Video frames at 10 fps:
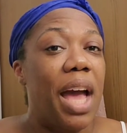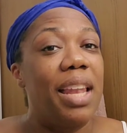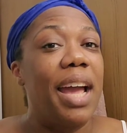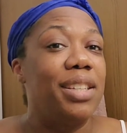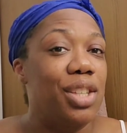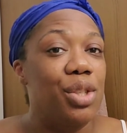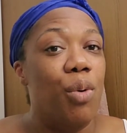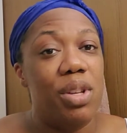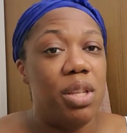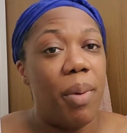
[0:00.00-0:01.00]
I like just
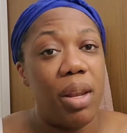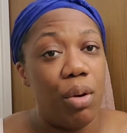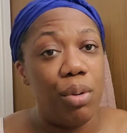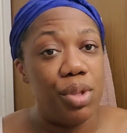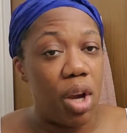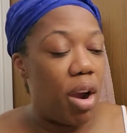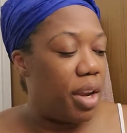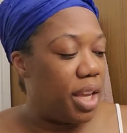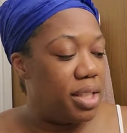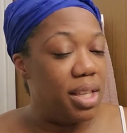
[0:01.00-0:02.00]
going to my local
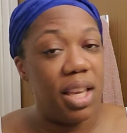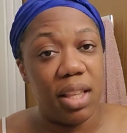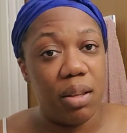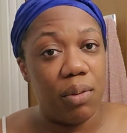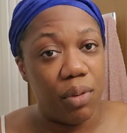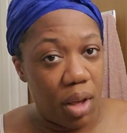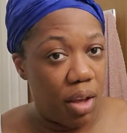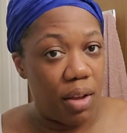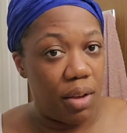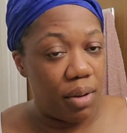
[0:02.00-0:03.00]
Target to get the
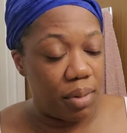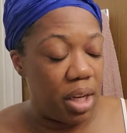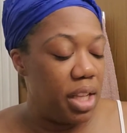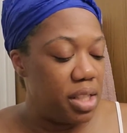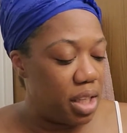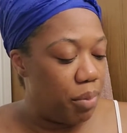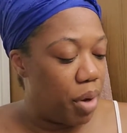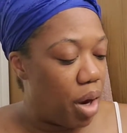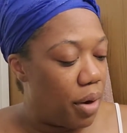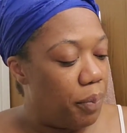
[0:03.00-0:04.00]
uh, cleansing
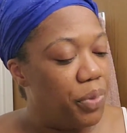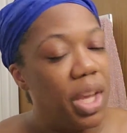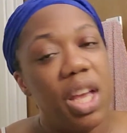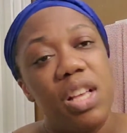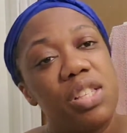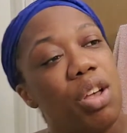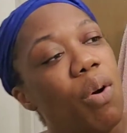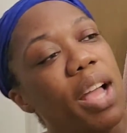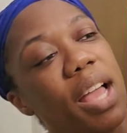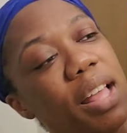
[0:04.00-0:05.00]
bar. So
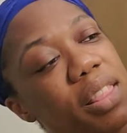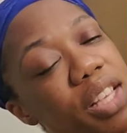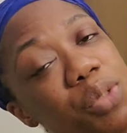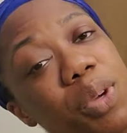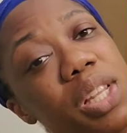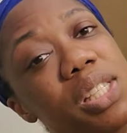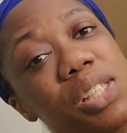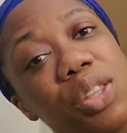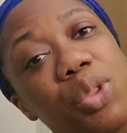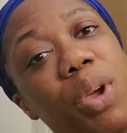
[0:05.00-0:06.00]
I got this one. This is
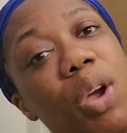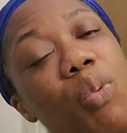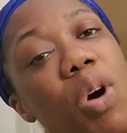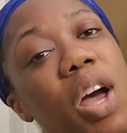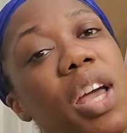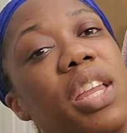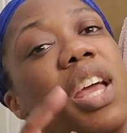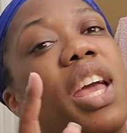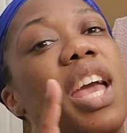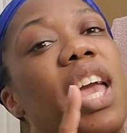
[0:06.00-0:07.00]
a 3-in-1.
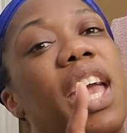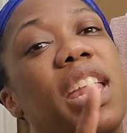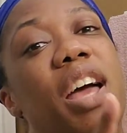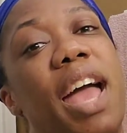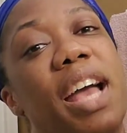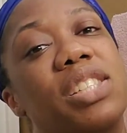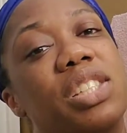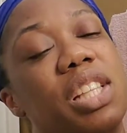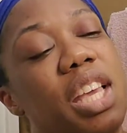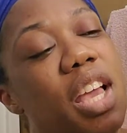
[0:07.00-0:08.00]
It
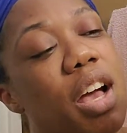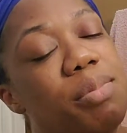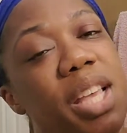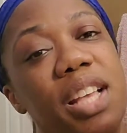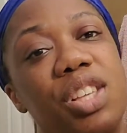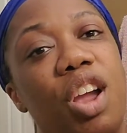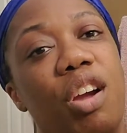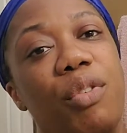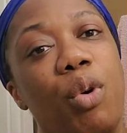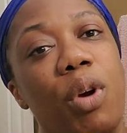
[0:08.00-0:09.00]
actually uh, takes care
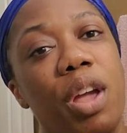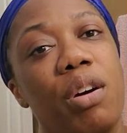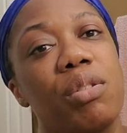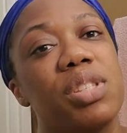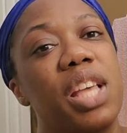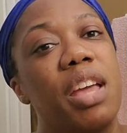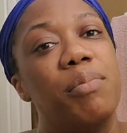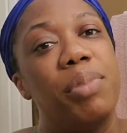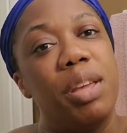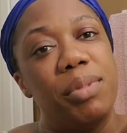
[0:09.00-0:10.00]
of oils
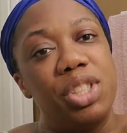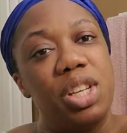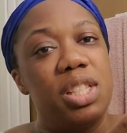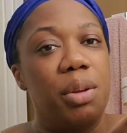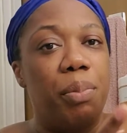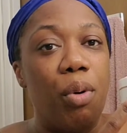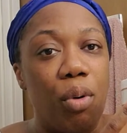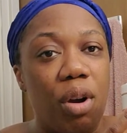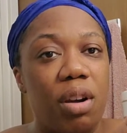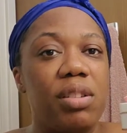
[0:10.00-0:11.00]
and blemishes and
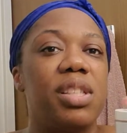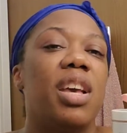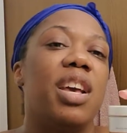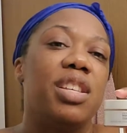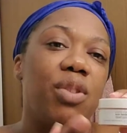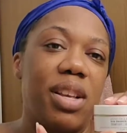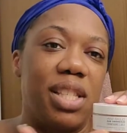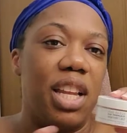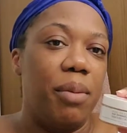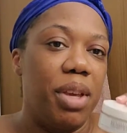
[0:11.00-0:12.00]
pores. So I
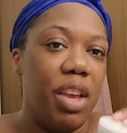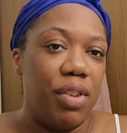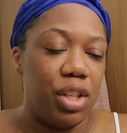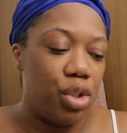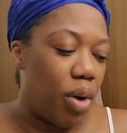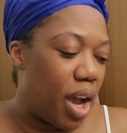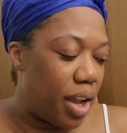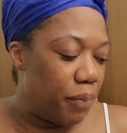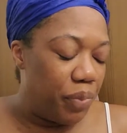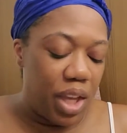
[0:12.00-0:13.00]
said, let me give it a try.